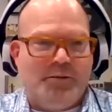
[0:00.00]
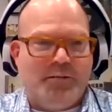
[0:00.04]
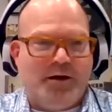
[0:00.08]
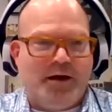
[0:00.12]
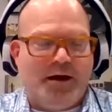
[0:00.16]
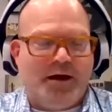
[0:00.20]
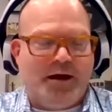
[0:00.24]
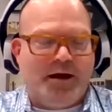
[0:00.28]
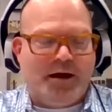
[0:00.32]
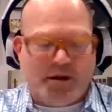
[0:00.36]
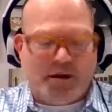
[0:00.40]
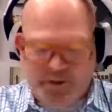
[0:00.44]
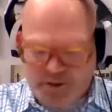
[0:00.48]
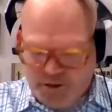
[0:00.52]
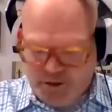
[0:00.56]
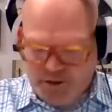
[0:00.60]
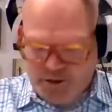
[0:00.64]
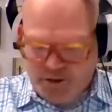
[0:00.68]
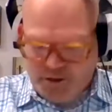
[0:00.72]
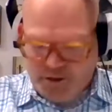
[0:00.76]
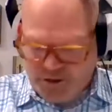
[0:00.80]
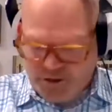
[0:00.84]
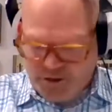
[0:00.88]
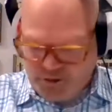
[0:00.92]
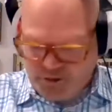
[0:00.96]

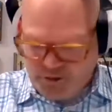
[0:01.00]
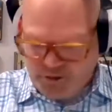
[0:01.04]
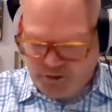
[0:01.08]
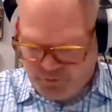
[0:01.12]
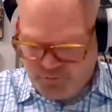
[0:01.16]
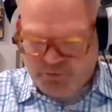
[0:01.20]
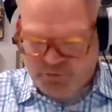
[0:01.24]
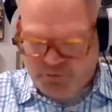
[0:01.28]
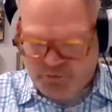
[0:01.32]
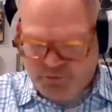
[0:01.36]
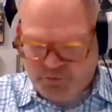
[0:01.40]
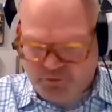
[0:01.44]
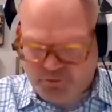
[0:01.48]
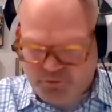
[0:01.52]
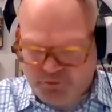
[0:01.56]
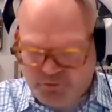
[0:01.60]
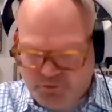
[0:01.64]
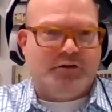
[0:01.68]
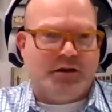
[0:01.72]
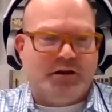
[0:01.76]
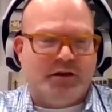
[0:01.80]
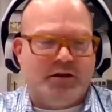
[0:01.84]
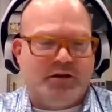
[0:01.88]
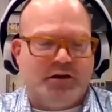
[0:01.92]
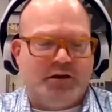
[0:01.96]
However, I think
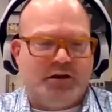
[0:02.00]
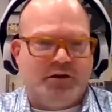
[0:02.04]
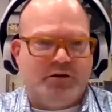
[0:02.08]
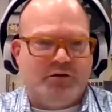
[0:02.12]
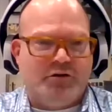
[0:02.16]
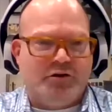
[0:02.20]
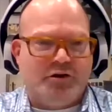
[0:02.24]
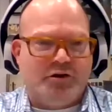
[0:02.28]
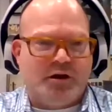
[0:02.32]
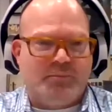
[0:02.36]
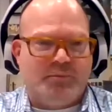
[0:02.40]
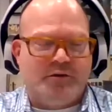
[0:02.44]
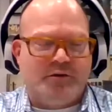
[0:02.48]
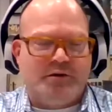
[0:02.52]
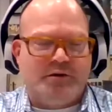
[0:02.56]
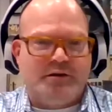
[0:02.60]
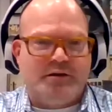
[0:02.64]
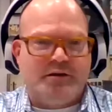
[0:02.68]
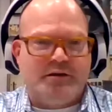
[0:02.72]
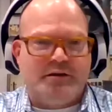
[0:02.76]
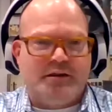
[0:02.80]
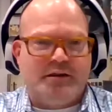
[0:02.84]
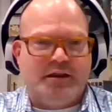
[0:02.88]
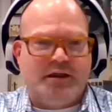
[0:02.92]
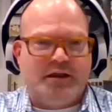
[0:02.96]
that there's a huge
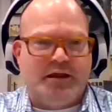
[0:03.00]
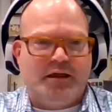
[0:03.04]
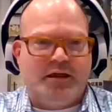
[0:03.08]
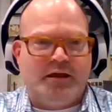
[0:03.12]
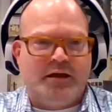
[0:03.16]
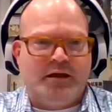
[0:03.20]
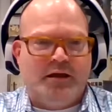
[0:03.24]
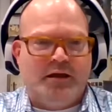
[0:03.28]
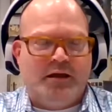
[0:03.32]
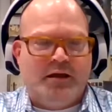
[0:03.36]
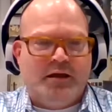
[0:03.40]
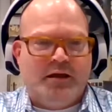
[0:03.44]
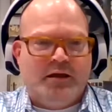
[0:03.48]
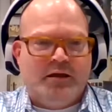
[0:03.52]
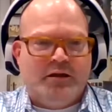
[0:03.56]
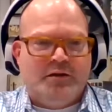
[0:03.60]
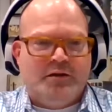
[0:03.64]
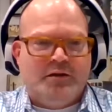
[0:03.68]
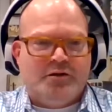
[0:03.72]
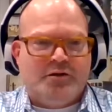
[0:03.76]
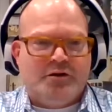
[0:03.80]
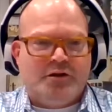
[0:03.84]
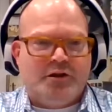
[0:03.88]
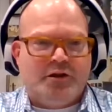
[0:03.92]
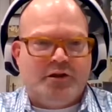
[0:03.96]
opportunity
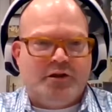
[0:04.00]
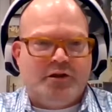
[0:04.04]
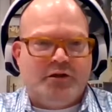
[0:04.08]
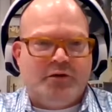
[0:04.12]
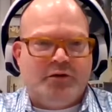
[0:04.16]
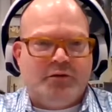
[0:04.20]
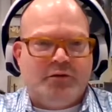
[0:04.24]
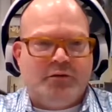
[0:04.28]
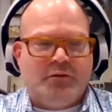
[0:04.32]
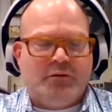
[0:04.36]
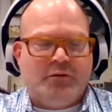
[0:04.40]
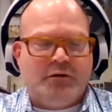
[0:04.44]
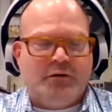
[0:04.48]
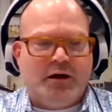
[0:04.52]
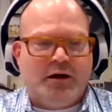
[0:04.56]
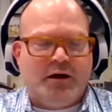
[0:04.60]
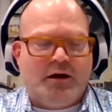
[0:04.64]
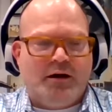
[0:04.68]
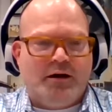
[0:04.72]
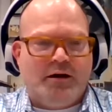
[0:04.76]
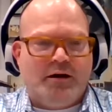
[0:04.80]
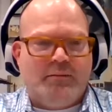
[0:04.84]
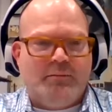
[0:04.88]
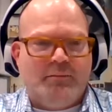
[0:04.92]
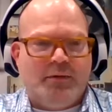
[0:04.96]
to
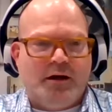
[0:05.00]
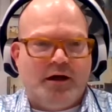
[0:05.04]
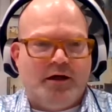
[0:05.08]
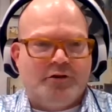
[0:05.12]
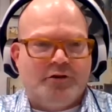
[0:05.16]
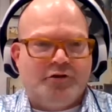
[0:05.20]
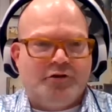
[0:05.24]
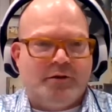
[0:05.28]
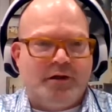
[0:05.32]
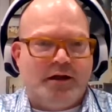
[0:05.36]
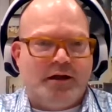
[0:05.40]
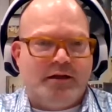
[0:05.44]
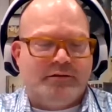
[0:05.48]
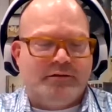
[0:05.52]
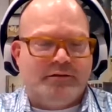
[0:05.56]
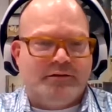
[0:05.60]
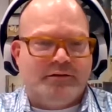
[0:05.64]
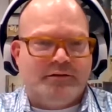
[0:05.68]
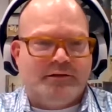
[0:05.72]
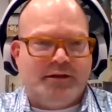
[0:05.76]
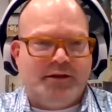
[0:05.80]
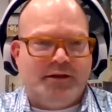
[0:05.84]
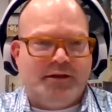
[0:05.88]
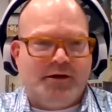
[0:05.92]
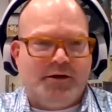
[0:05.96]
address
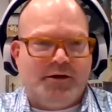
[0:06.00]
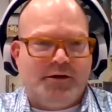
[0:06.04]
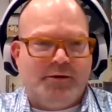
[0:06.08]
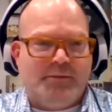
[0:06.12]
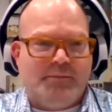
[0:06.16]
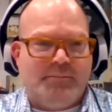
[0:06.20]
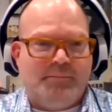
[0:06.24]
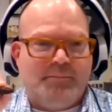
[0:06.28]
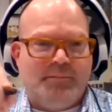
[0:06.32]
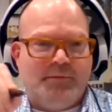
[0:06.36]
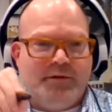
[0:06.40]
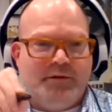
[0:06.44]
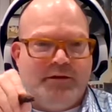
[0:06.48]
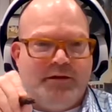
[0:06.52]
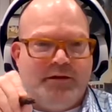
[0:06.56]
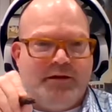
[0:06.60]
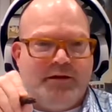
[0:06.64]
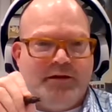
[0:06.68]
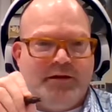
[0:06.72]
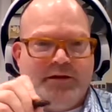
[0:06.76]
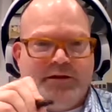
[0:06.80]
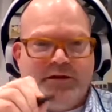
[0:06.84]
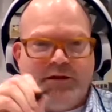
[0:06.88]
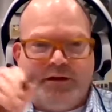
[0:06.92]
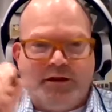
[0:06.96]

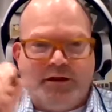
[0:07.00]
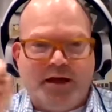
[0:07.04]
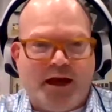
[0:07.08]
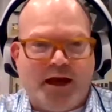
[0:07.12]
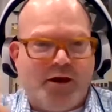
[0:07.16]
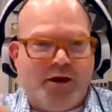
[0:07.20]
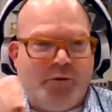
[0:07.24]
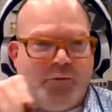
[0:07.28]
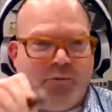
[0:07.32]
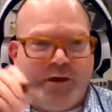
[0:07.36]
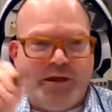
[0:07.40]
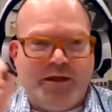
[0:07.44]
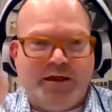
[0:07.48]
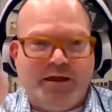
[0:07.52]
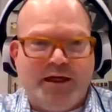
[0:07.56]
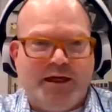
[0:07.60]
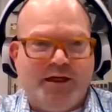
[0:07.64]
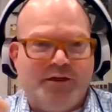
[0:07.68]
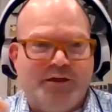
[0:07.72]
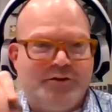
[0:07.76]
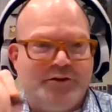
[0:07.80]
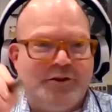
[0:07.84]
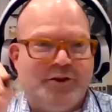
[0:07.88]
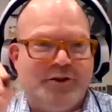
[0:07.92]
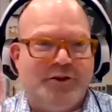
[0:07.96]
how we
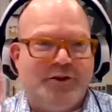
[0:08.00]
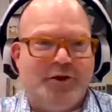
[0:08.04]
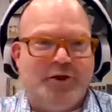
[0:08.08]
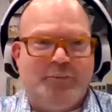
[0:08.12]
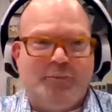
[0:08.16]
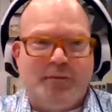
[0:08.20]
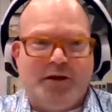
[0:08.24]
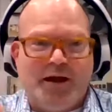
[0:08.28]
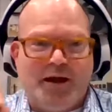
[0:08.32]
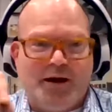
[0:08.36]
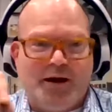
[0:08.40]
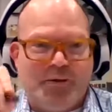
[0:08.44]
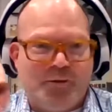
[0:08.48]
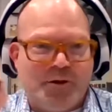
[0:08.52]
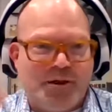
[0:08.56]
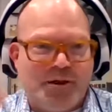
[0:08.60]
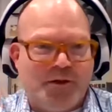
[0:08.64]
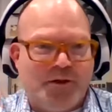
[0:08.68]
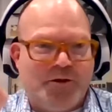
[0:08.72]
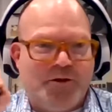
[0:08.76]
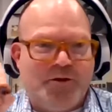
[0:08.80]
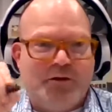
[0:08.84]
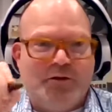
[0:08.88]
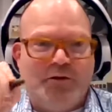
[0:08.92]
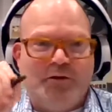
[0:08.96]
Zoom and how we
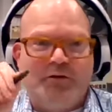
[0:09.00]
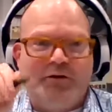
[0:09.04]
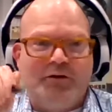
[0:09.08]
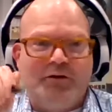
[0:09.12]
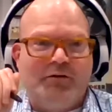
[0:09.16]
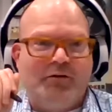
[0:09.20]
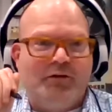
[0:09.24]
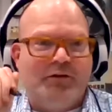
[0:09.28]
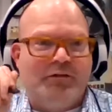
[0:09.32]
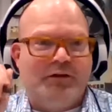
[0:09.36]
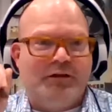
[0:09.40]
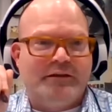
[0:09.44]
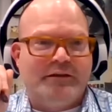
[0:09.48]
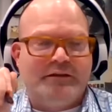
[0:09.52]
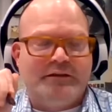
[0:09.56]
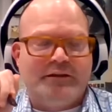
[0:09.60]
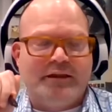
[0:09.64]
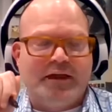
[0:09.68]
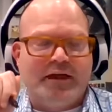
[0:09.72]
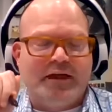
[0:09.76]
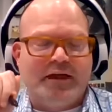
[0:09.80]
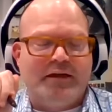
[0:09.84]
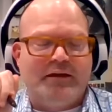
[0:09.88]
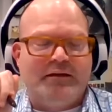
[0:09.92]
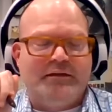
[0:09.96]
Google and all these
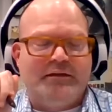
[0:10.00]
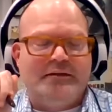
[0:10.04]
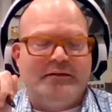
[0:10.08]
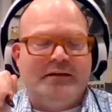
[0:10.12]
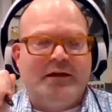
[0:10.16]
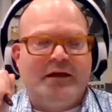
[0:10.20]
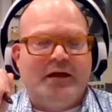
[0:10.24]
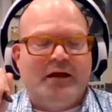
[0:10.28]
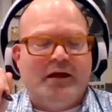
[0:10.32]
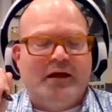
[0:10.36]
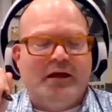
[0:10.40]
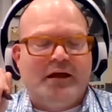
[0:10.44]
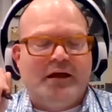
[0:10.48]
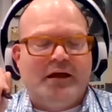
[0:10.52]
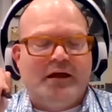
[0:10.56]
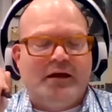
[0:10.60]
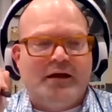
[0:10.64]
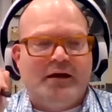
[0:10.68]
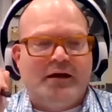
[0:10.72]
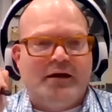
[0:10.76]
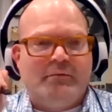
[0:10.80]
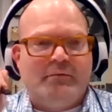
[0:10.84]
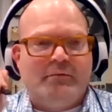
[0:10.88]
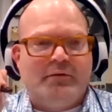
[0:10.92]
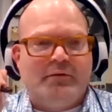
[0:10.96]
things
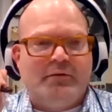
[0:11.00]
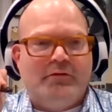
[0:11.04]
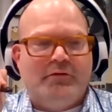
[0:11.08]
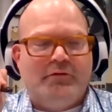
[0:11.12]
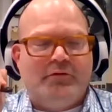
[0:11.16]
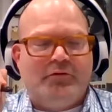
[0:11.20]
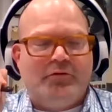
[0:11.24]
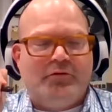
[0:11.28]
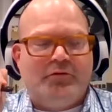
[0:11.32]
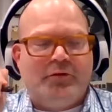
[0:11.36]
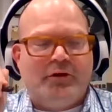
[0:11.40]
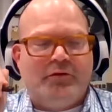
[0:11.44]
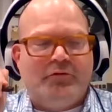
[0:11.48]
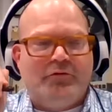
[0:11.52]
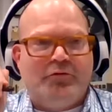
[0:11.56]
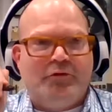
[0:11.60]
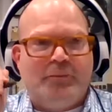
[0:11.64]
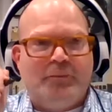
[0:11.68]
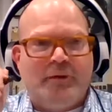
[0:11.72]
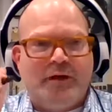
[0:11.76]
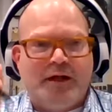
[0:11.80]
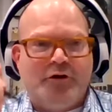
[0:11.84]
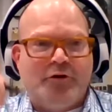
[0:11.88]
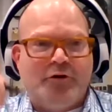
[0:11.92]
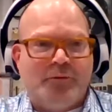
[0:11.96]
from
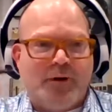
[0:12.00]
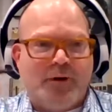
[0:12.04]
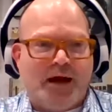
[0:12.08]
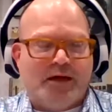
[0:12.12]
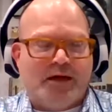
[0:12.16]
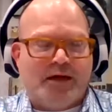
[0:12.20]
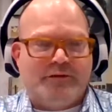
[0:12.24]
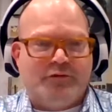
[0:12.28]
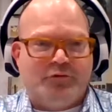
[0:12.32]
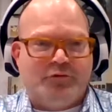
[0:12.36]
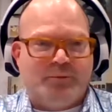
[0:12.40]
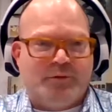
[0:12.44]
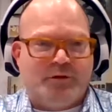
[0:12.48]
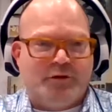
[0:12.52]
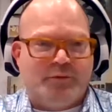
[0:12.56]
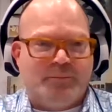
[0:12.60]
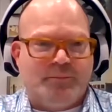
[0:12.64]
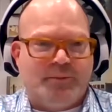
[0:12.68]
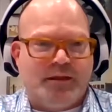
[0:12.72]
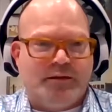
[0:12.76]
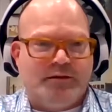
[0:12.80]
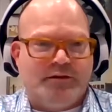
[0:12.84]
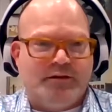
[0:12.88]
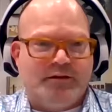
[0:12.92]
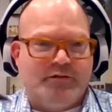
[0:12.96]
an interactive
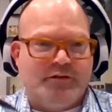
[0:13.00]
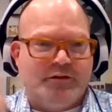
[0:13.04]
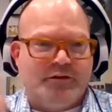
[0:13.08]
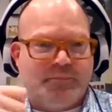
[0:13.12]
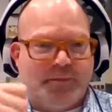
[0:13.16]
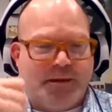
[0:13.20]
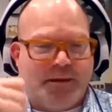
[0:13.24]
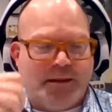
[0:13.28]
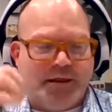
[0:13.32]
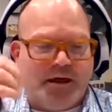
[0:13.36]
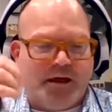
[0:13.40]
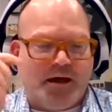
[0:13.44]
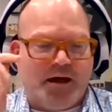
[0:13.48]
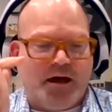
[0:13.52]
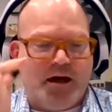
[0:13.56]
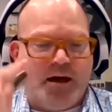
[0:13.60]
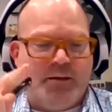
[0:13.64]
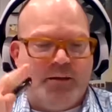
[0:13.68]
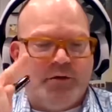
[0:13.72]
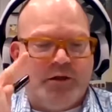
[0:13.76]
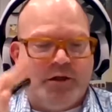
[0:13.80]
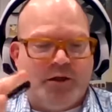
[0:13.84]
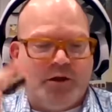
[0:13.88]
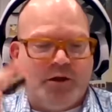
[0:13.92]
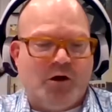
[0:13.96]
perspective. Something I'm
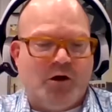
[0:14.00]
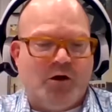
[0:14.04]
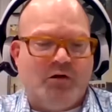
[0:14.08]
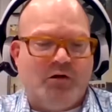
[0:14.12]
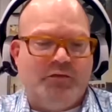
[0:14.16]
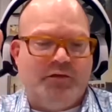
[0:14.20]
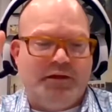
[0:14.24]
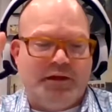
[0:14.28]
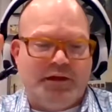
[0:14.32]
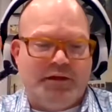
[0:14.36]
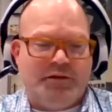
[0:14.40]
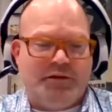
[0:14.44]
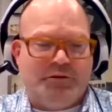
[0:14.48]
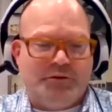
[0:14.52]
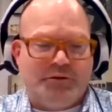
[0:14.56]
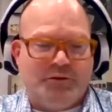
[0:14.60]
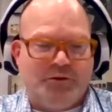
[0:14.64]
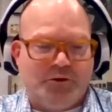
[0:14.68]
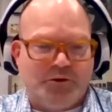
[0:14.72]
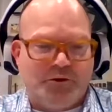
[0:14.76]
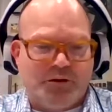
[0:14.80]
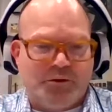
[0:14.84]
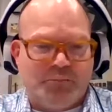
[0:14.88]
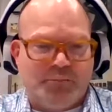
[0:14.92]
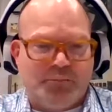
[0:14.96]
going to call the
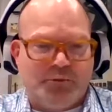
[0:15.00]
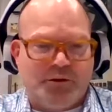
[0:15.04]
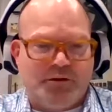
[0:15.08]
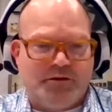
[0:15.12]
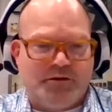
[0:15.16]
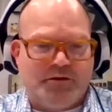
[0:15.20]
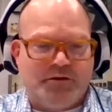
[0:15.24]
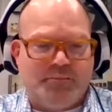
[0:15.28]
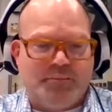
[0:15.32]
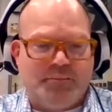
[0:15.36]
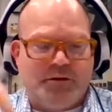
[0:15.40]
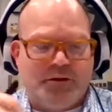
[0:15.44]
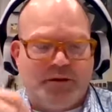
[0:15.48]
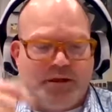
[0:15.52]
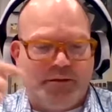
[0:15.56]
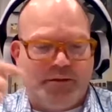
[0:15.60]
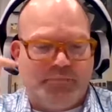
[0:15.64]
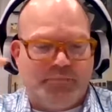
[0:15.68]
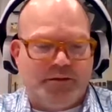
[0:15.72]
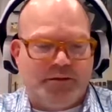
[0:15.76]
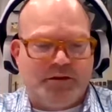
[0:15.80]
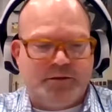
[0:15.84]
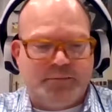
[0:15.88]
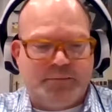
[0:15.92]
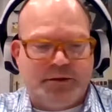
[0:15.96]
insertion principle, and I've
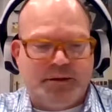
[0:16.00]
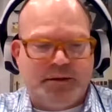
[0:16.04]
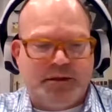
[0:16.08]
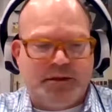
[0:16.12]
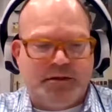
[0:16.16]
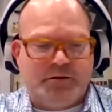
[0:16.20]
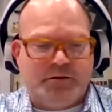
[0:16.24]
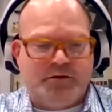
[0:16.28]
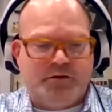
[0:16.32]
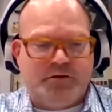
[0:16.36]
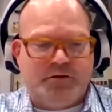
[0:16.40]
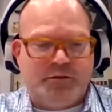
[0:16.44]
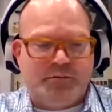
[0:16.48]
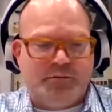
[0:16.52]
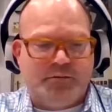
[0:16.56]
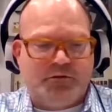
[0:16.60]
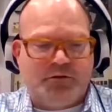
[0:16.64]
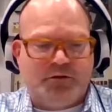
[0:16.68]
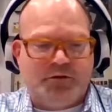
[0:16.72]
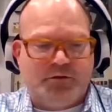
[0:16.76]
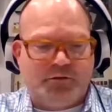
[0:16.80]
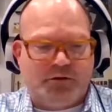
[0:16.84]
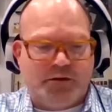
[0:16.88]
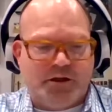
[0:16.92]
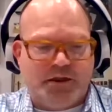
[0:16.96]
been speaking to for
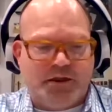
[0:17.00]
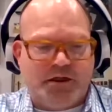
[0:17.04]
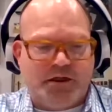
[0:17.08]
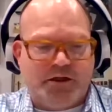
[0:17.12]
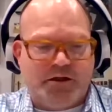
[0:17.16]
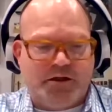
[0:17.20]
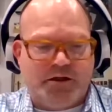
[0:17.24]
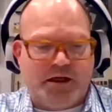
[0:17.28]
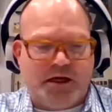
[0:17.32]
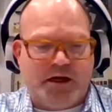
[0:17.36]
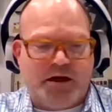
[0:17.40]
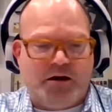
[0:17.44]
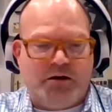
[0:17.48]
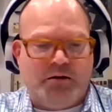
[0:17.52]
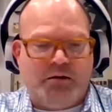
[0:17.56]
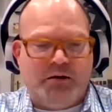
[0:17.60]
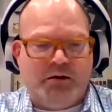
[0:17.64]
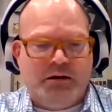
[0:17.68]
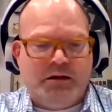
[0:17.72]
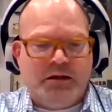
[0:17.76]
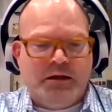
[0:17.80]
over a year now,